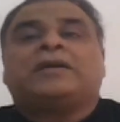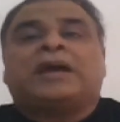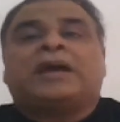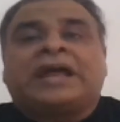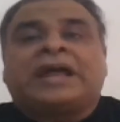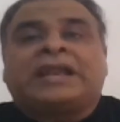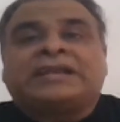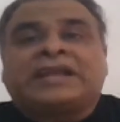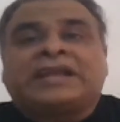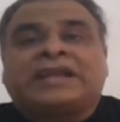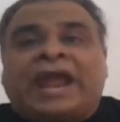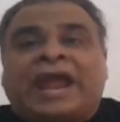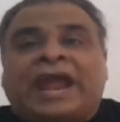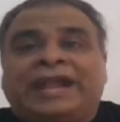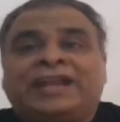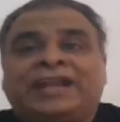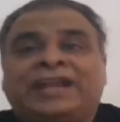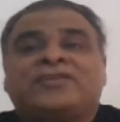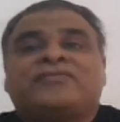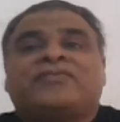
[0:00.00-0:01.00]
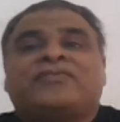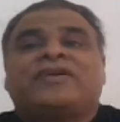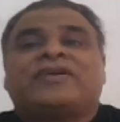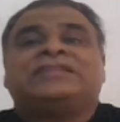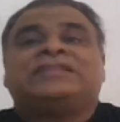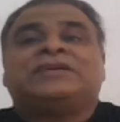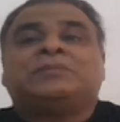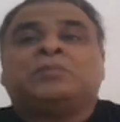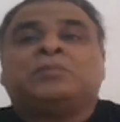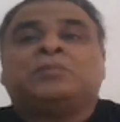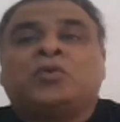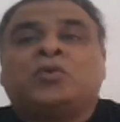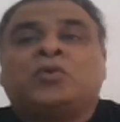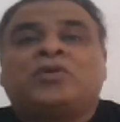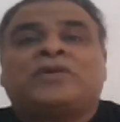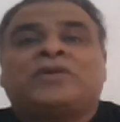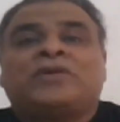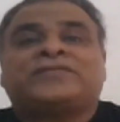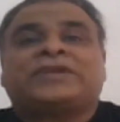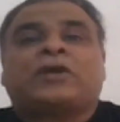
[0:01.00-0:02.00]
and identify the
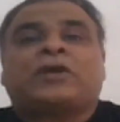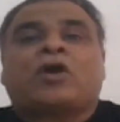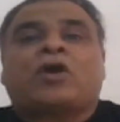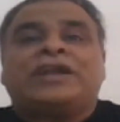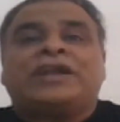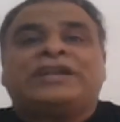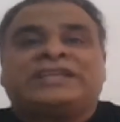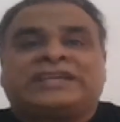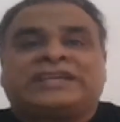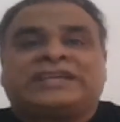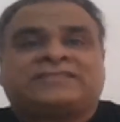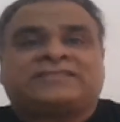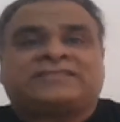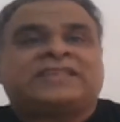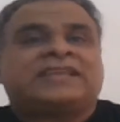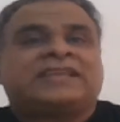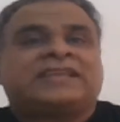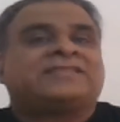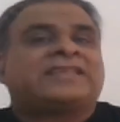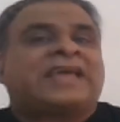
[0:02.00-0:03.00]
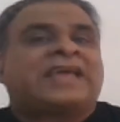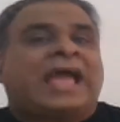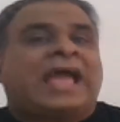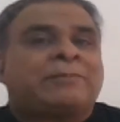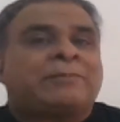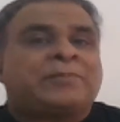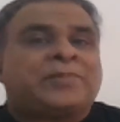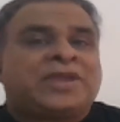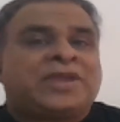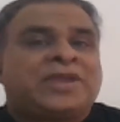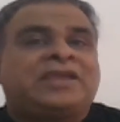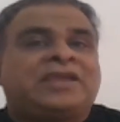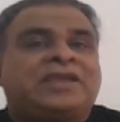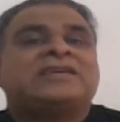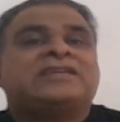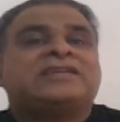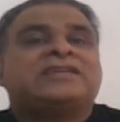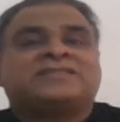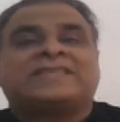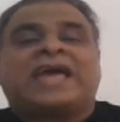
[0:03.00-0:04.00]
mood of the context, that is
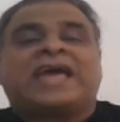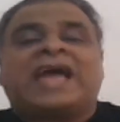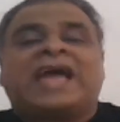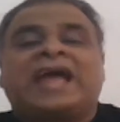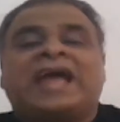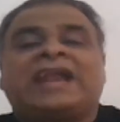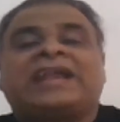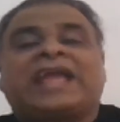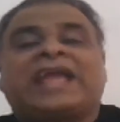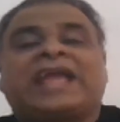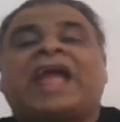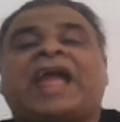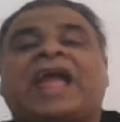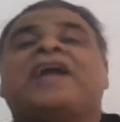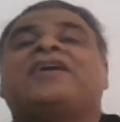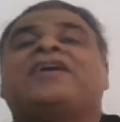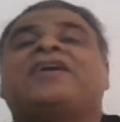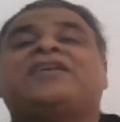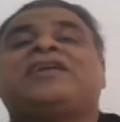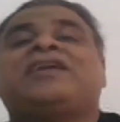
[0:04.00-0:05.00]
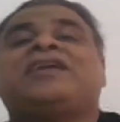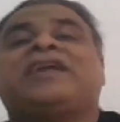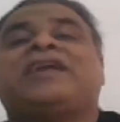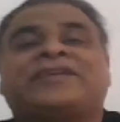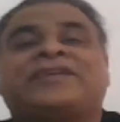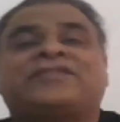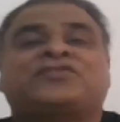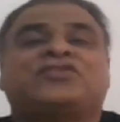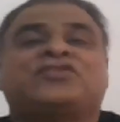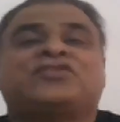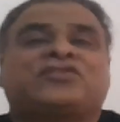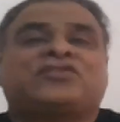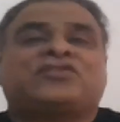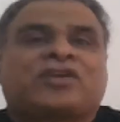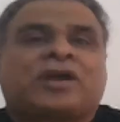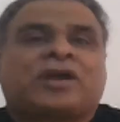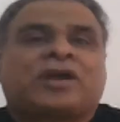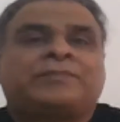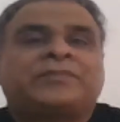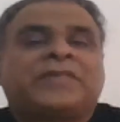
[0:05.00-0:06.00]
happy, sad, angry,
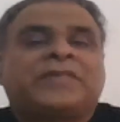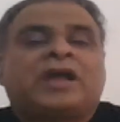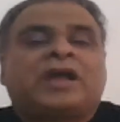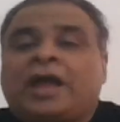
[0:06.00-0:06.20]
etc.